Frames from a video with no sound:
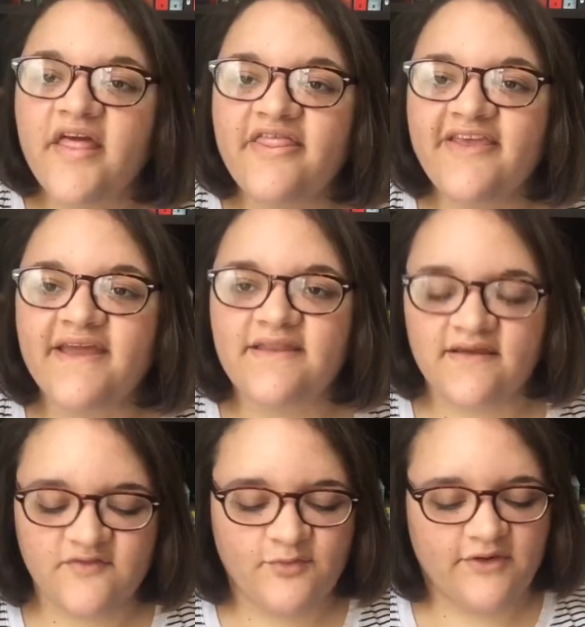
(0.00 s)
The
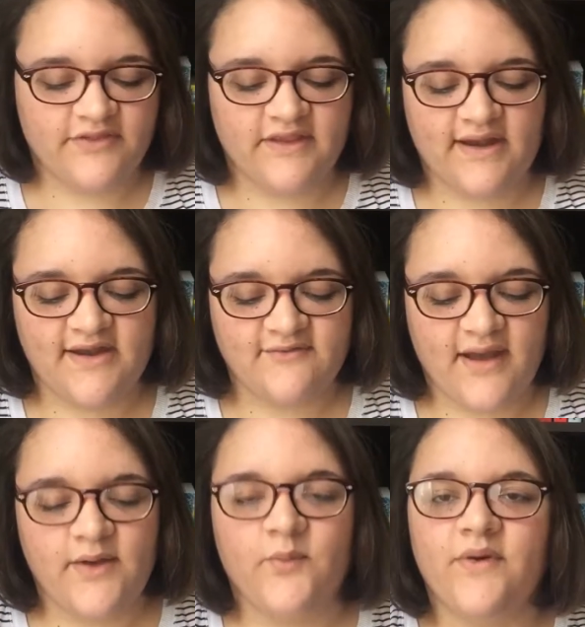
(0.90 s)
next book that I
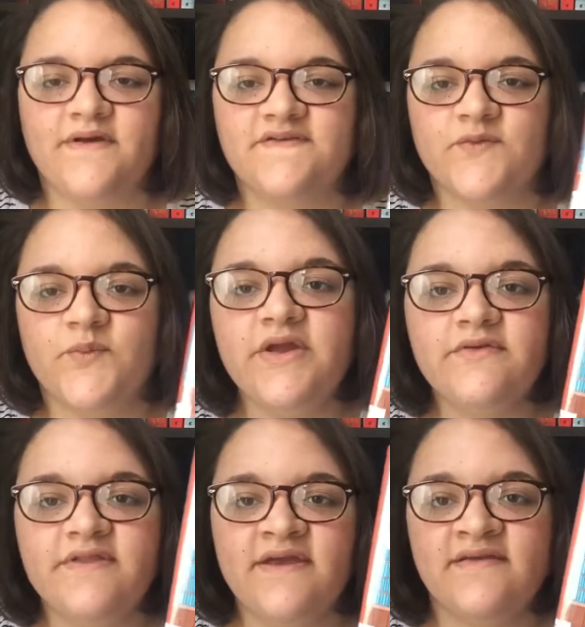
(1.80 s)
read was
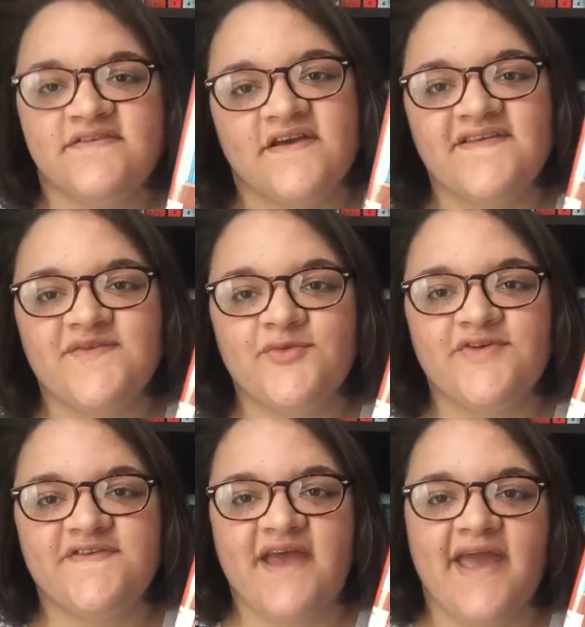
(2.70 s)
Weird Things Customers
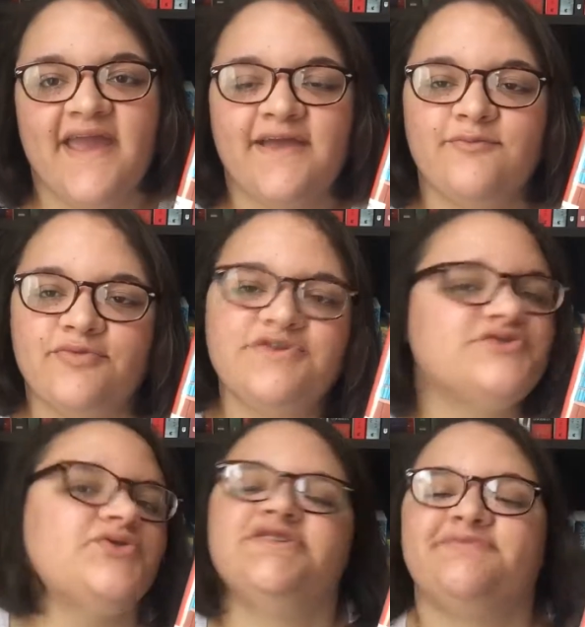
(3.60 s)
Say in
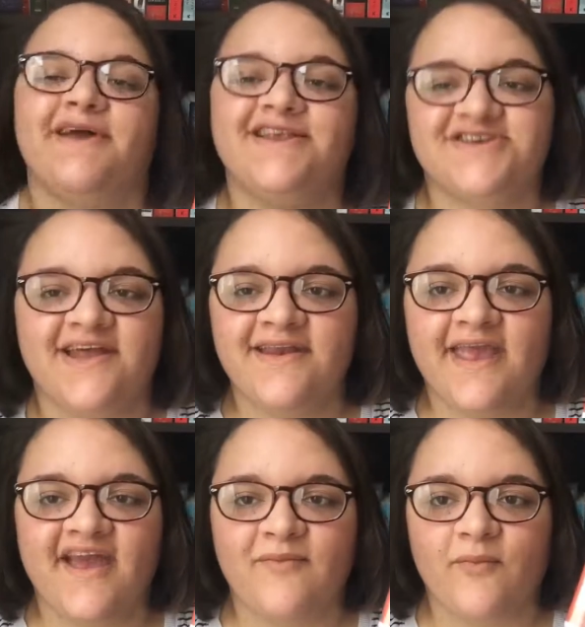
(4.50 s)
Bookstores by Jen
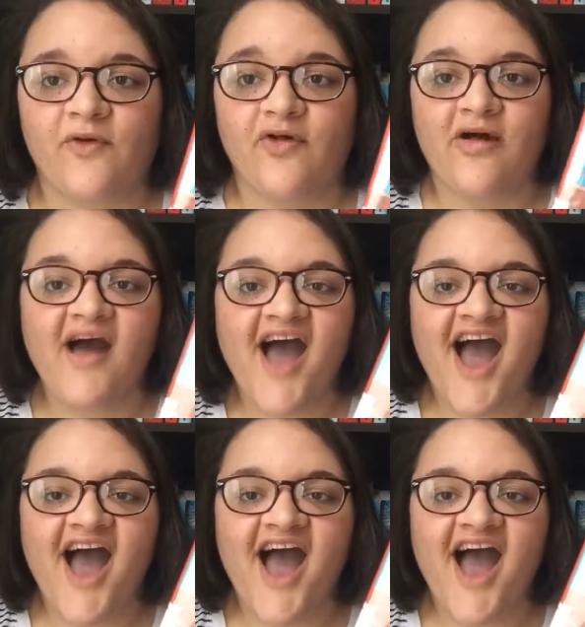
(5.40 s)
Campbell.